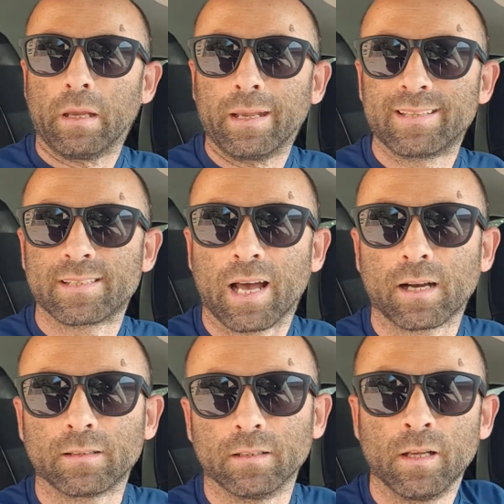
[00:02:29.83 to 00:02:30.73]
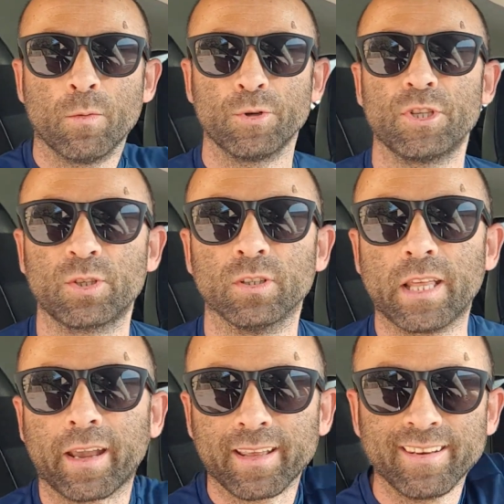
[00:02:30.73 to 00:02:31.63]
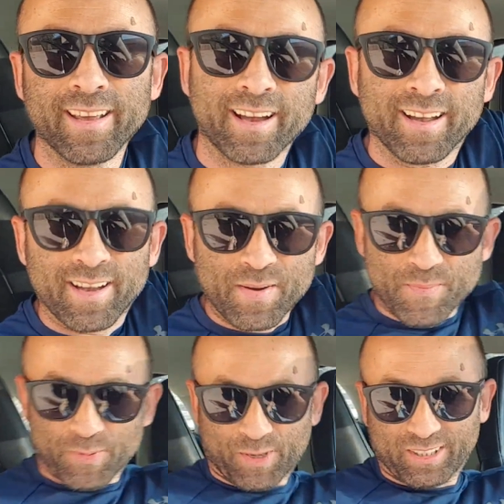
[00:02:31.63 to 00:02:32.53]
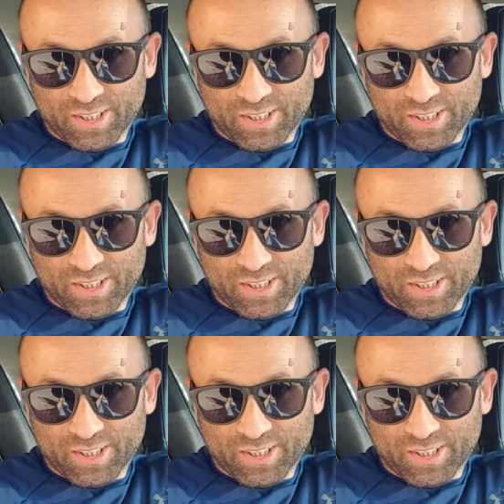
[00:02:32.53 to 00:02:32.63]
It started, which is good. I can put it on the